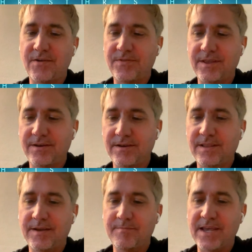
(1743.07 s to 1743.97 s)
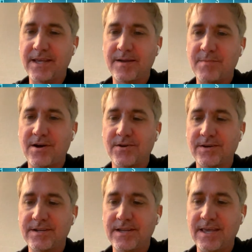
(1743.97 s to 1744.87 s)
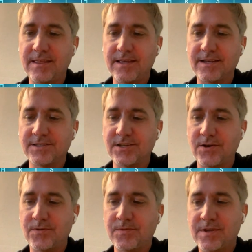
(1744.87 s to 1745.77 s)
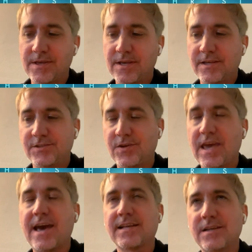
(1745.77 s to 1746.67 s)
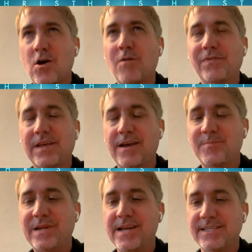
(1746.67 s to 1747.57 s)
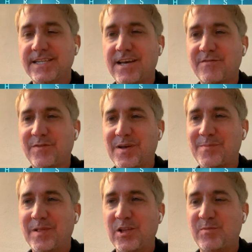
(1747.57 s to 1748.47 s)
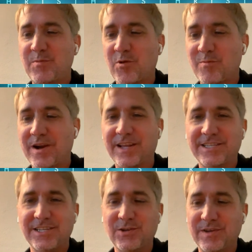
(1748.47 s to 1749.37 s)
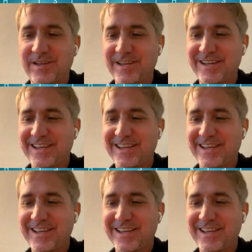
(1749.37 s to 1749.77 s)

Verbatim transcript: found than than making a modern day thing. So so yeah, so hopefully it'd be nice to have um, a little bit more money to do it